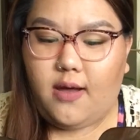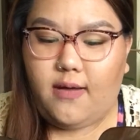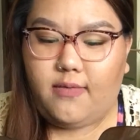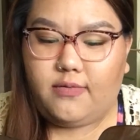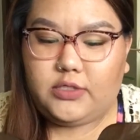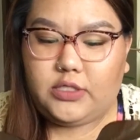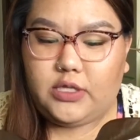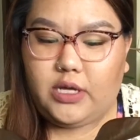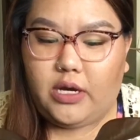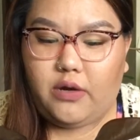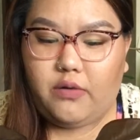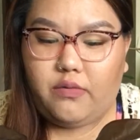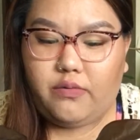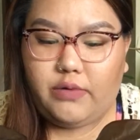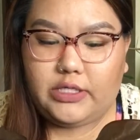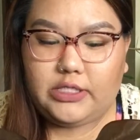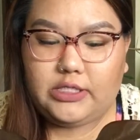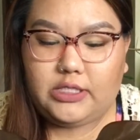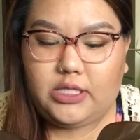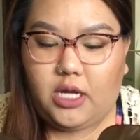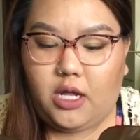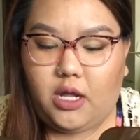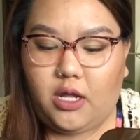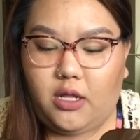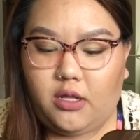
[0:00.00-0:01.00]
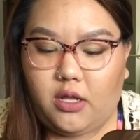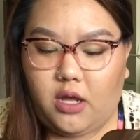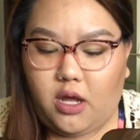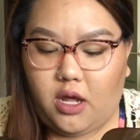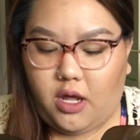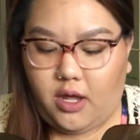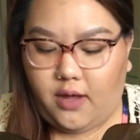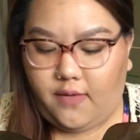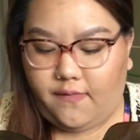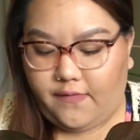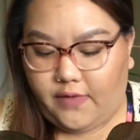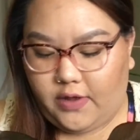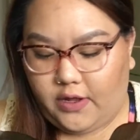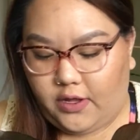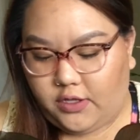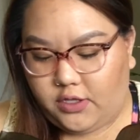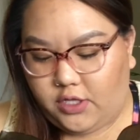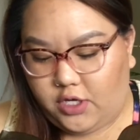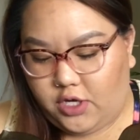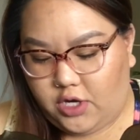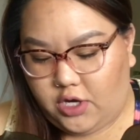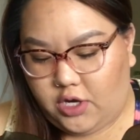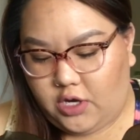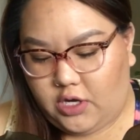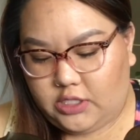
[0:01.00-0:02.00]
So I rinsed off all
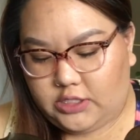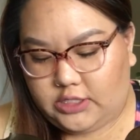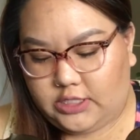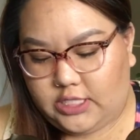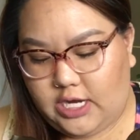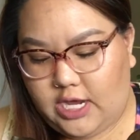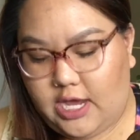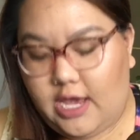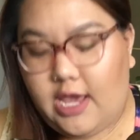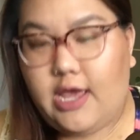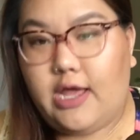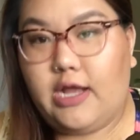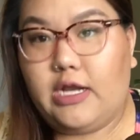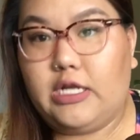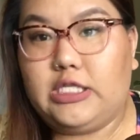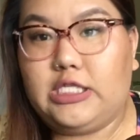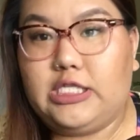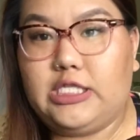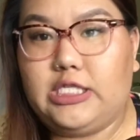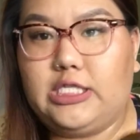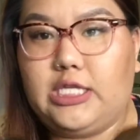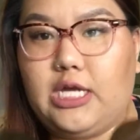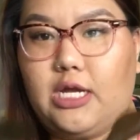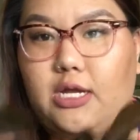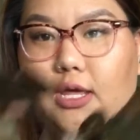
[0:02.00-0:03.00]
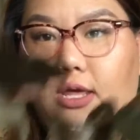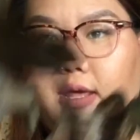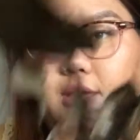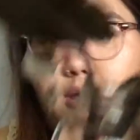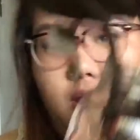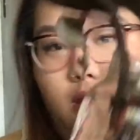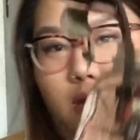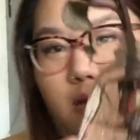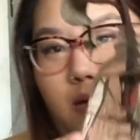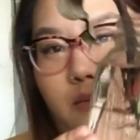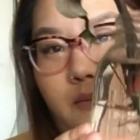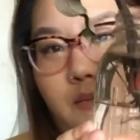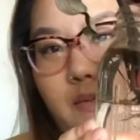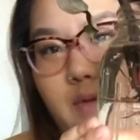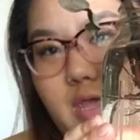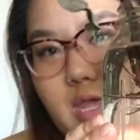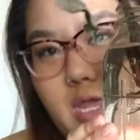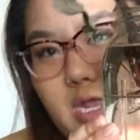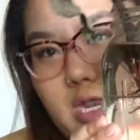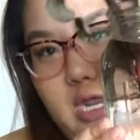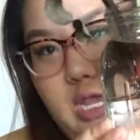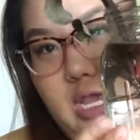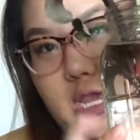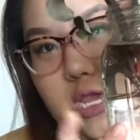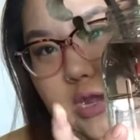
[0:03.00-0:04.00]
the dirt and stuck him
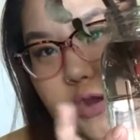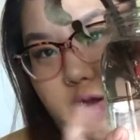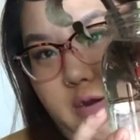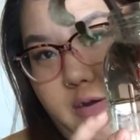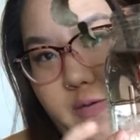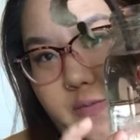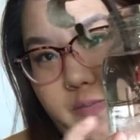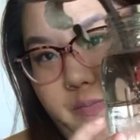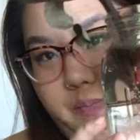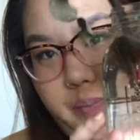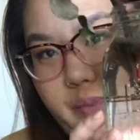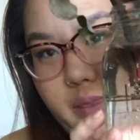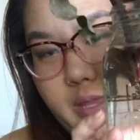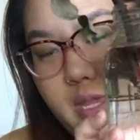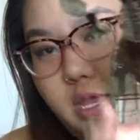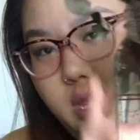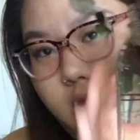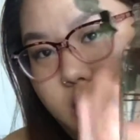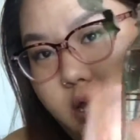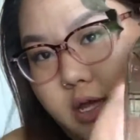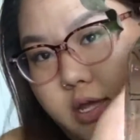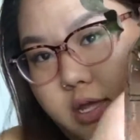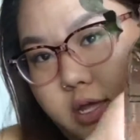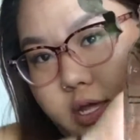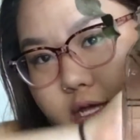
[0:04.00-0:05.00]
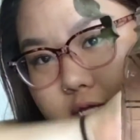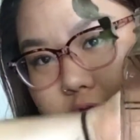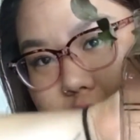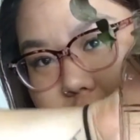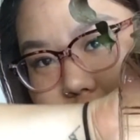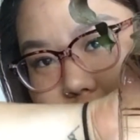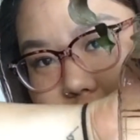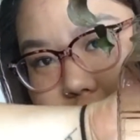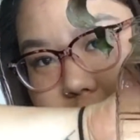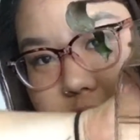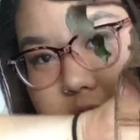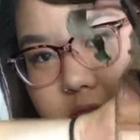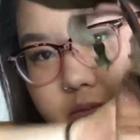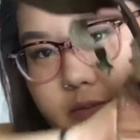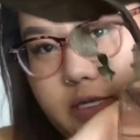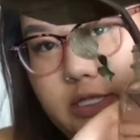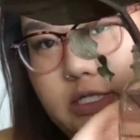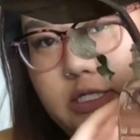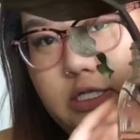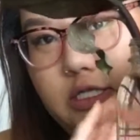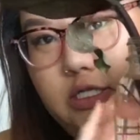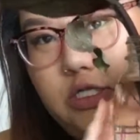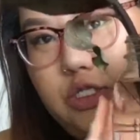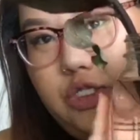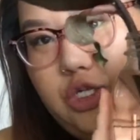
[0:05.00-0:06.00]
in here, into this
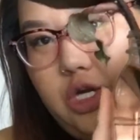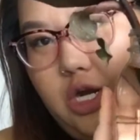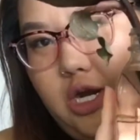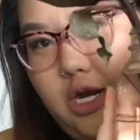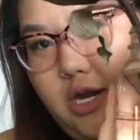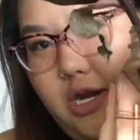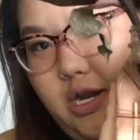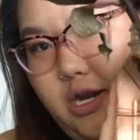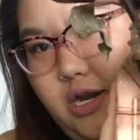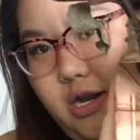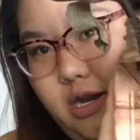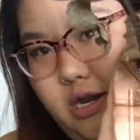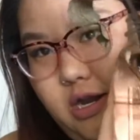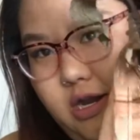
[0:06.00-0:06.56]
mason jar,